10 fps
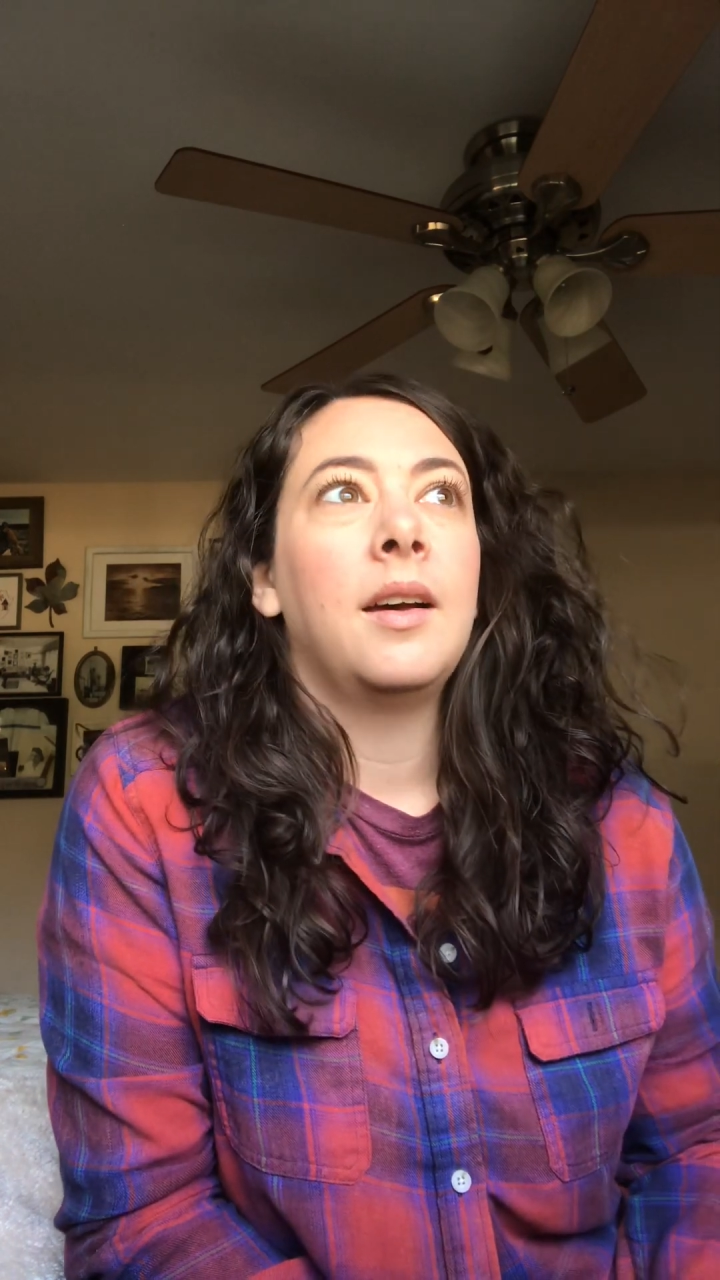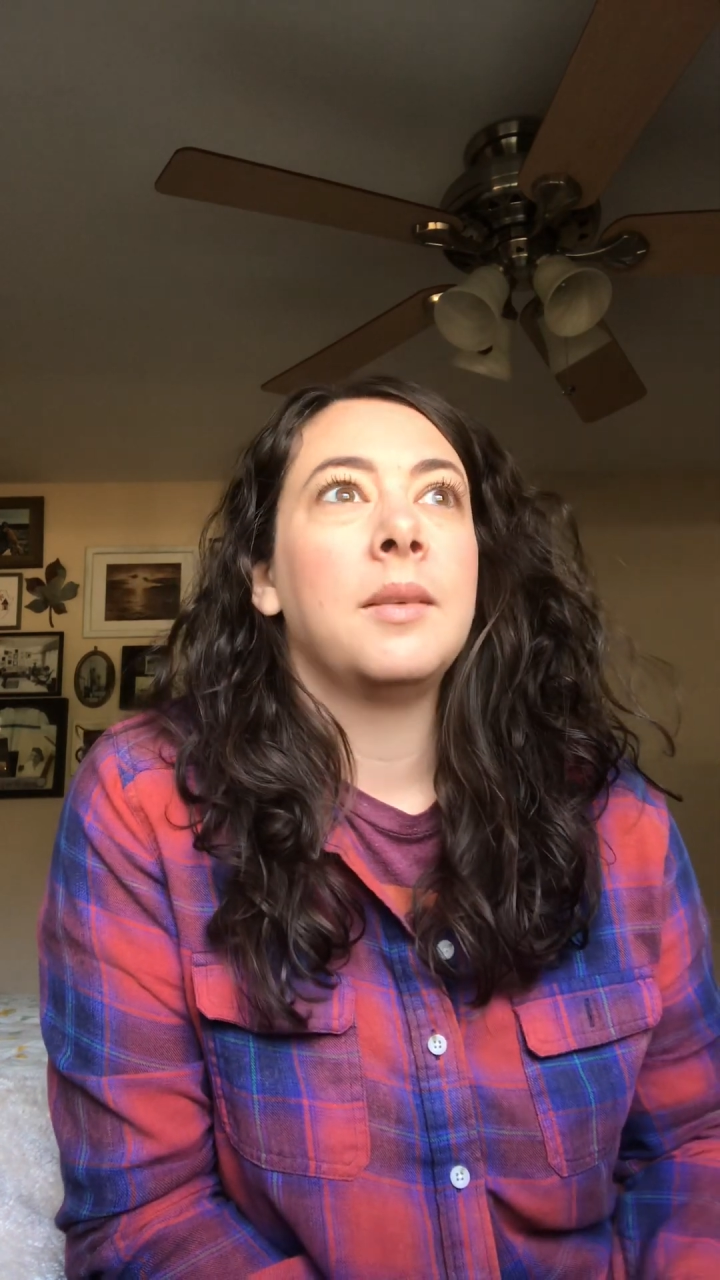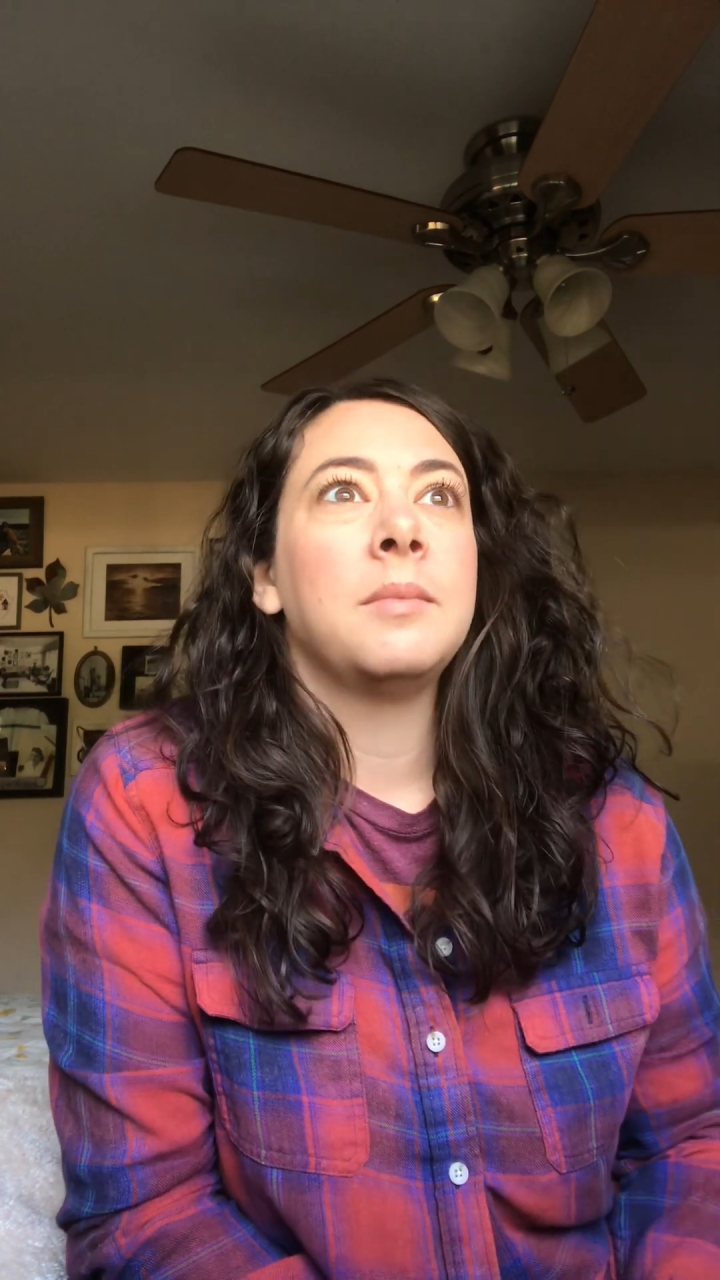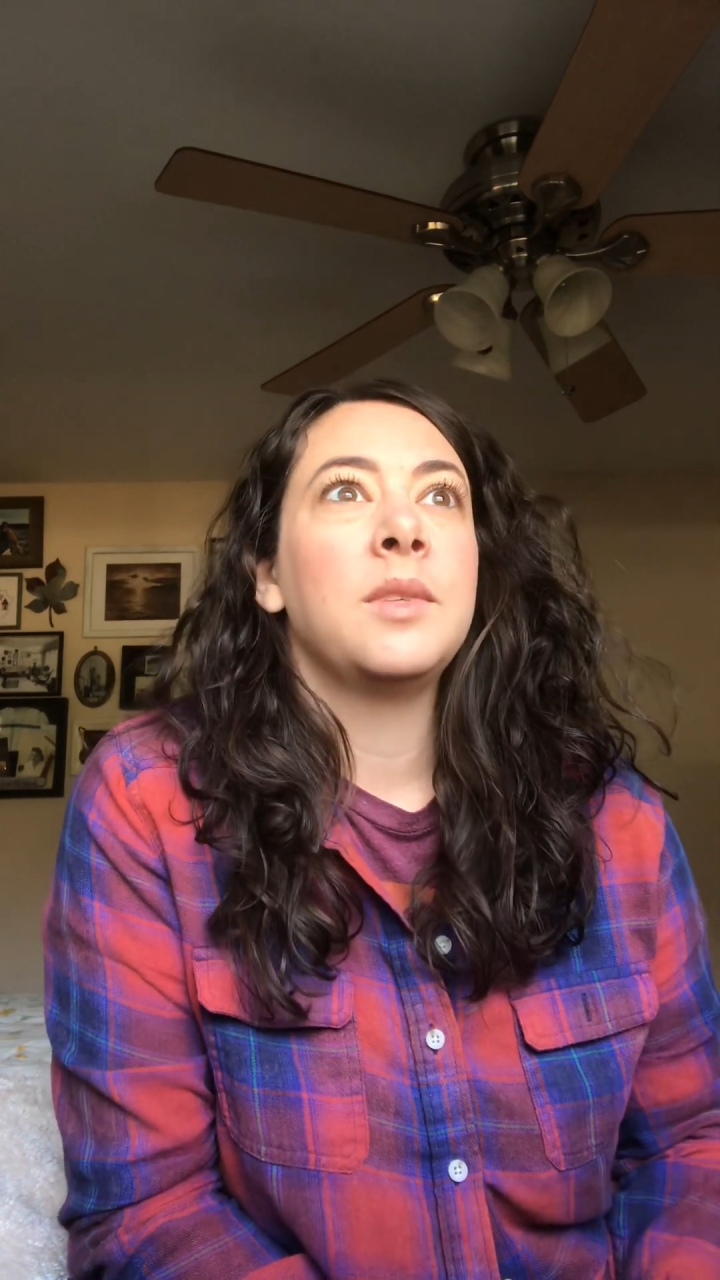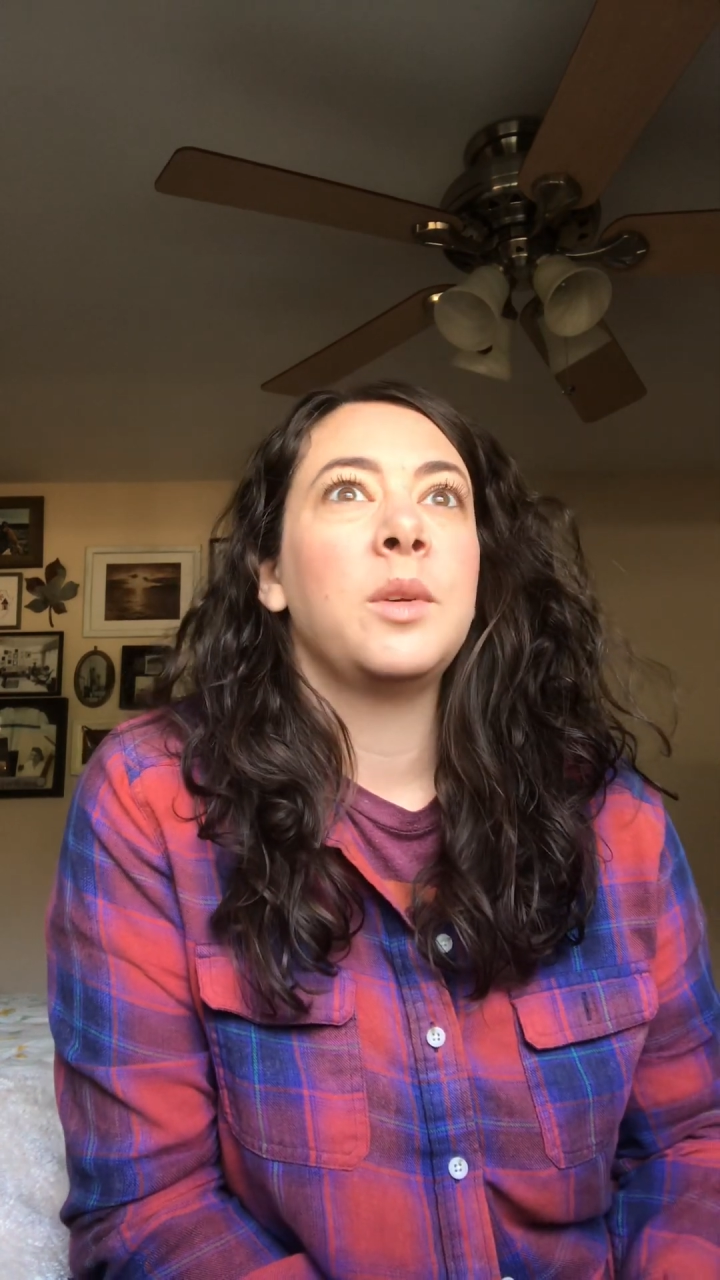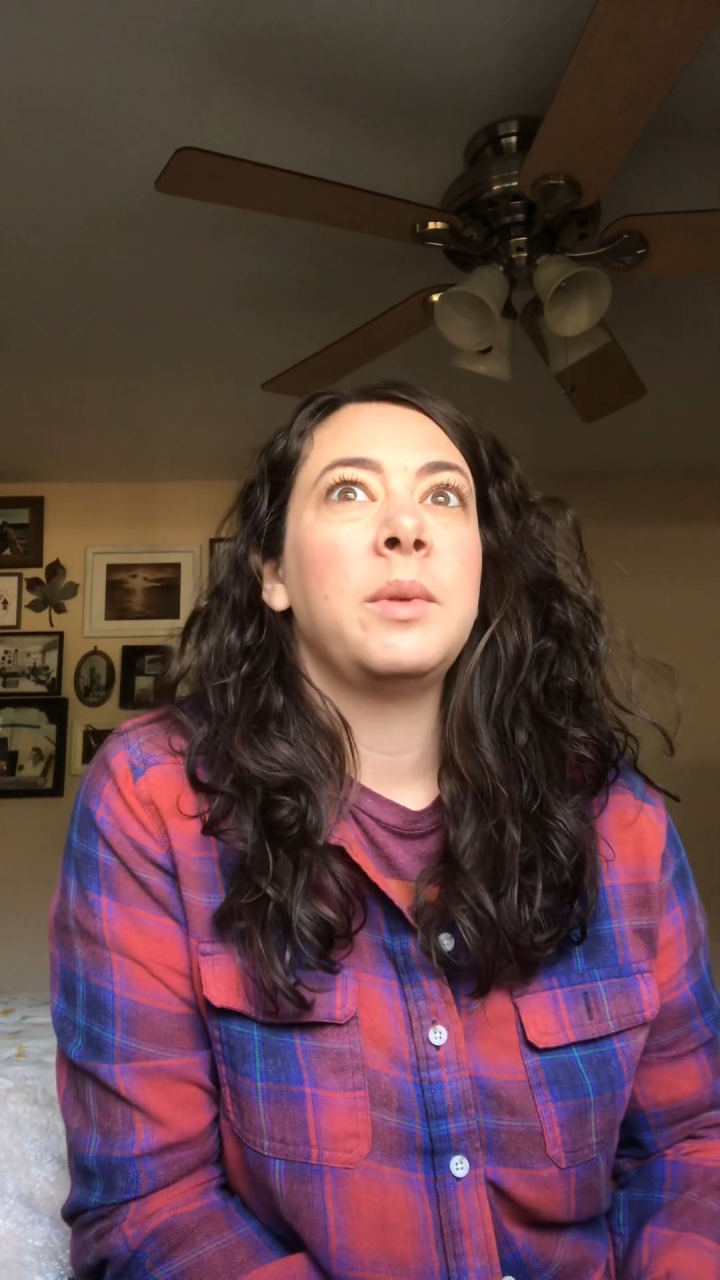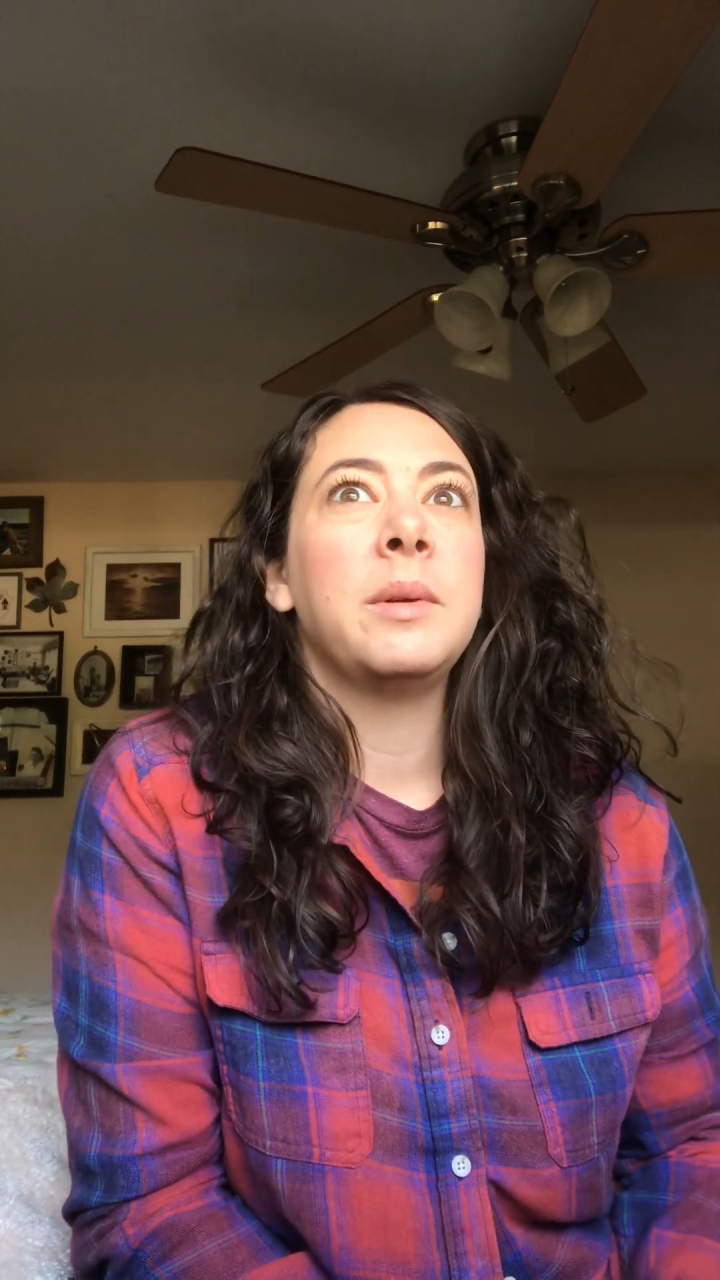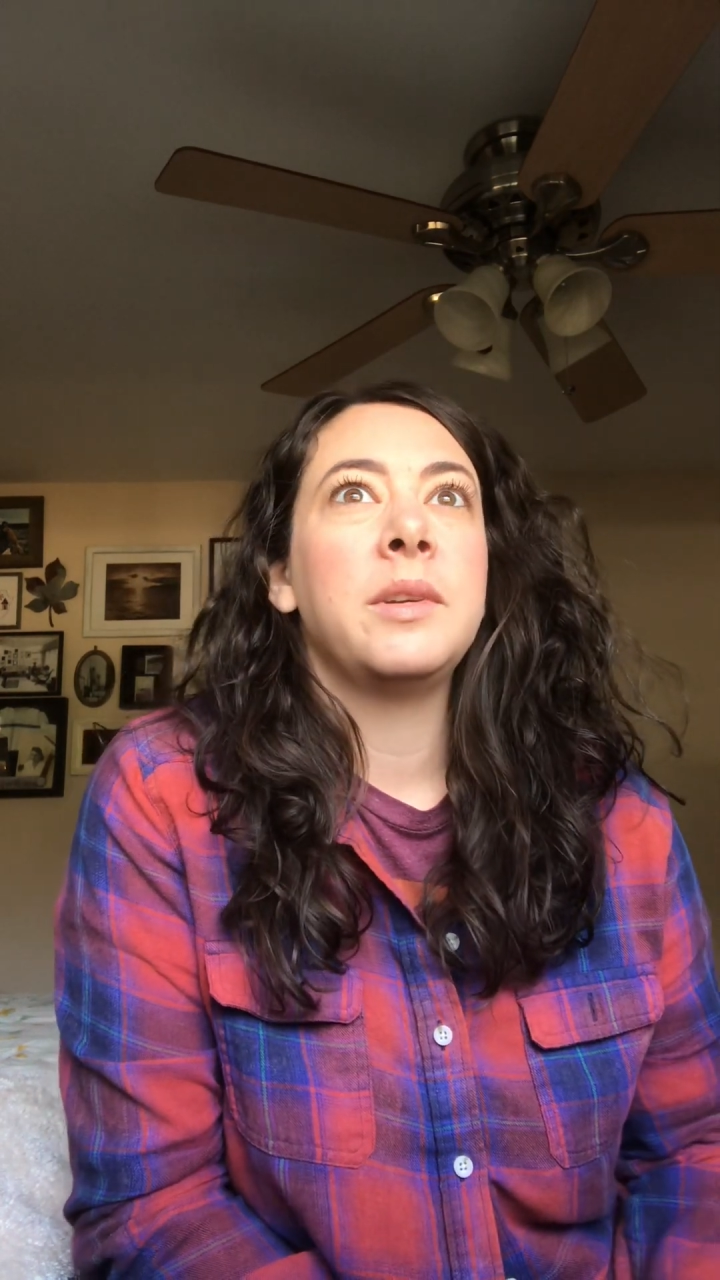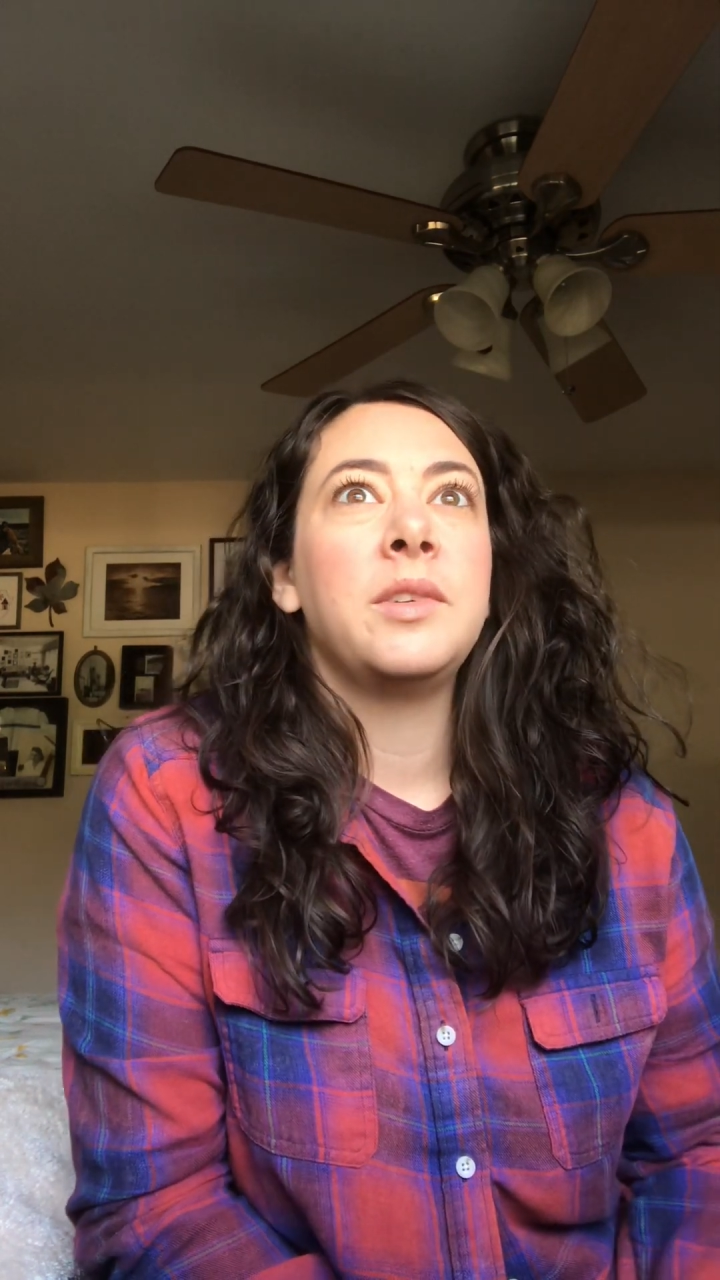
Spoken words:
So we were